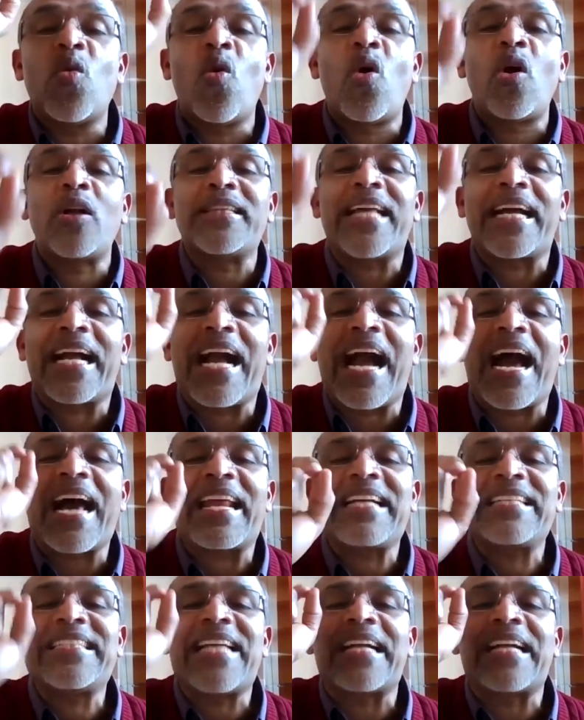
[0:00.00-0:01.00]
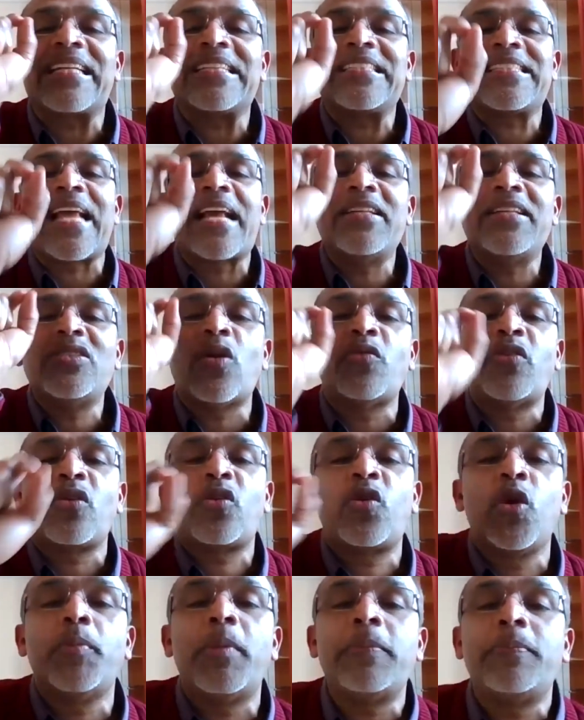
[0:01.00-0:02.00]
on the correct understanding of
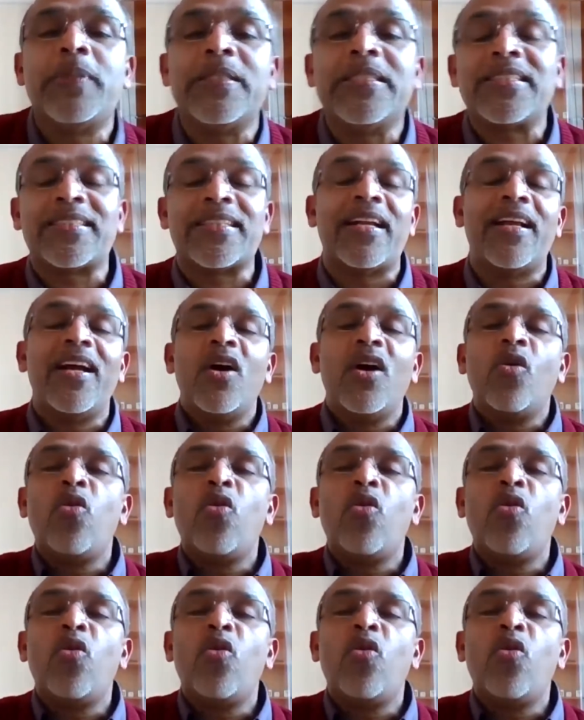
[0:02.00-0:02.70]
the human person.